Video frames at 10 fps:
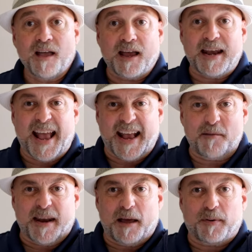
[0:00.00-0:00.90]
and
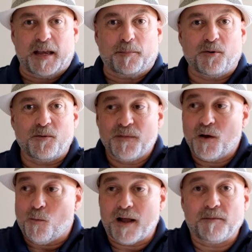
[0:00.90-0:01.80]
aim it at people
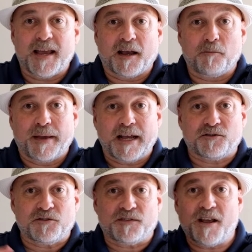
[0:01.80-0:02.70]
while I'm taking pictures.